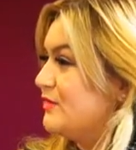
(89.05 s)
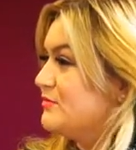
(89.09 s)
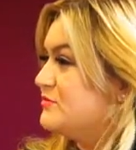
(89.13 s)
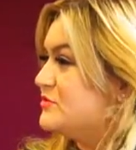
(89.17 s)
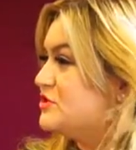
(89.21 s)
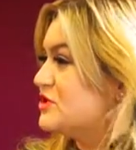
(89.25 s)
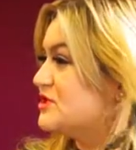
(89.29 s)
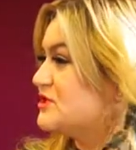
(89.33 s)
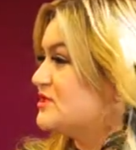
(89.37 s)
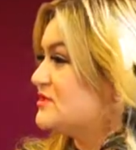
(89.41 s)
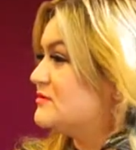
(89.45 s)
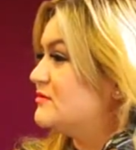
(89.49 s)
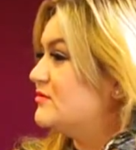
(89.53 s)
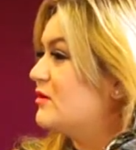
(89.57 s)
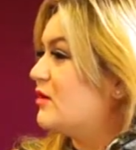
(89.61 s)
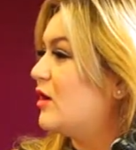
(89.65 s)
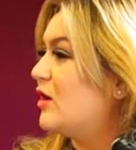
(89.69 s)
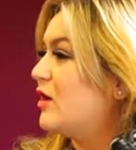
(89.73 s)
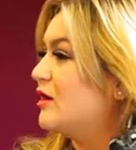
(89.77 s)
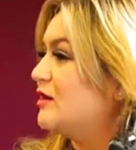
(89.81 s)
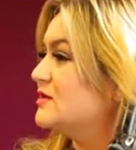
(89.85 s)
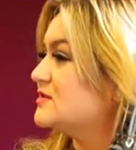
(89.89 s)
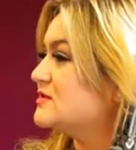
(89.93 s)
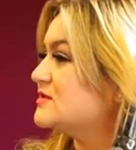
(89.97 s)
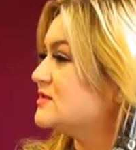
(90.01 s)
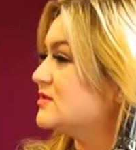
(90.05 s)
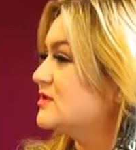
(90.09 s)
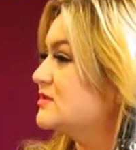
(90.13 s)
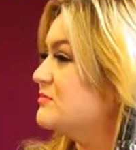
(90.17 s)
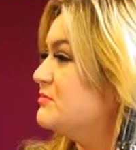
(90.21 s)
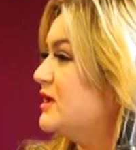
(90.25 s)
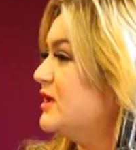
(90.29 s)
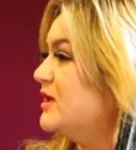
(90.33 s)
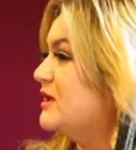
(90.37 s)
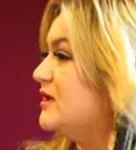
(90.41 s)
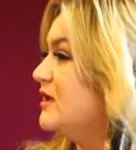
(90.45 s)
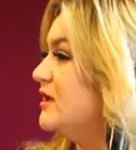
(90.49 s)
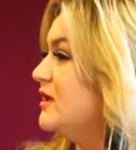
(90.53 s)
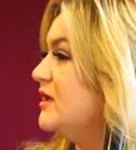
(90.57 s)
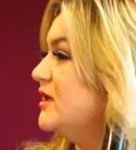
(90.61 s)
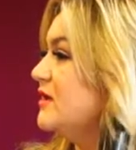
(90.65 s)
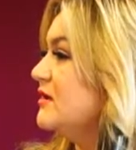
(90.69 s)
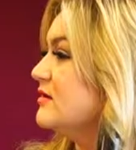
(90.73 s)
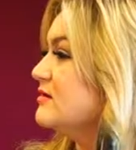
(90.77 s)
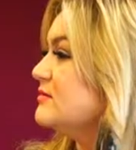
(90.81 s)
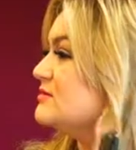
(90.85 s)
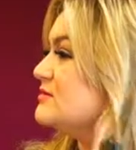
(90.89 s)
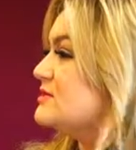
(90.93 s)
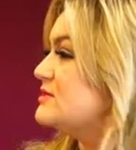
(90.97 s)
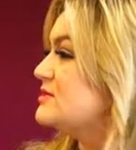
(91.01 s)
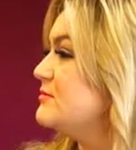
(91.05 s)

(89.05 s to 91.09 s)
I'm just honestly making